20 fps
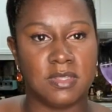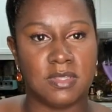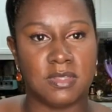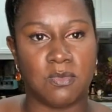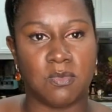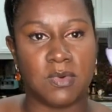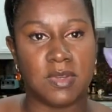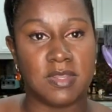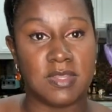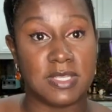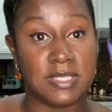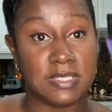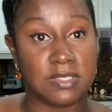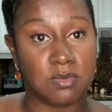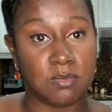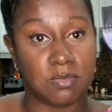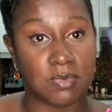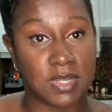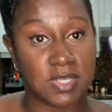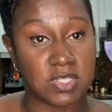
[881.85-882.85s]
One of these
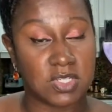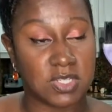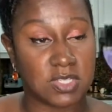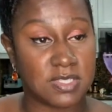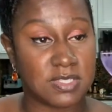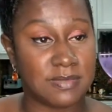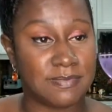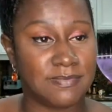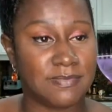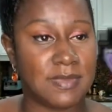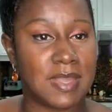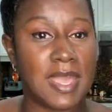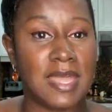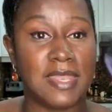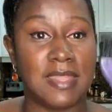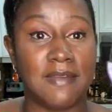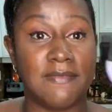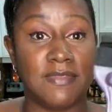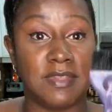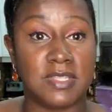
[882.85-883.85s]
little brushes. I
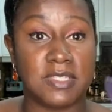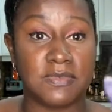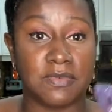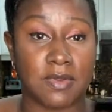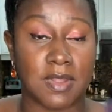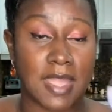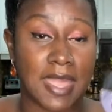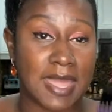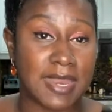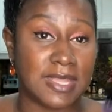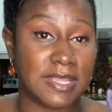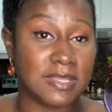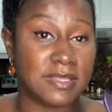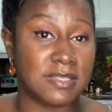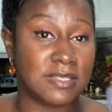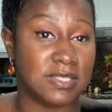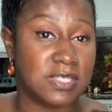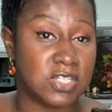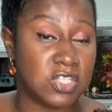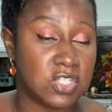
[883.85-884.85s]
love this for adding
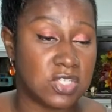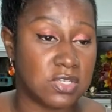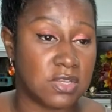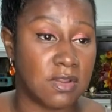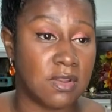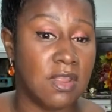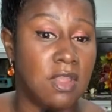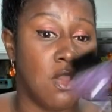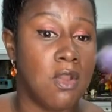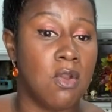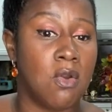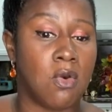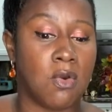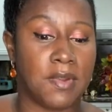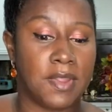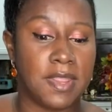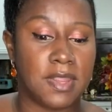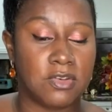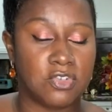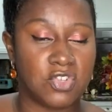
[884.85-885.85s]
conditioner or
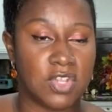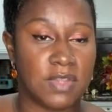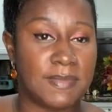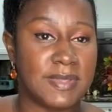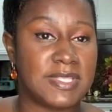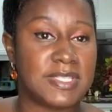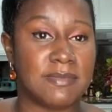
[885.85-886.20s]
hair treatment.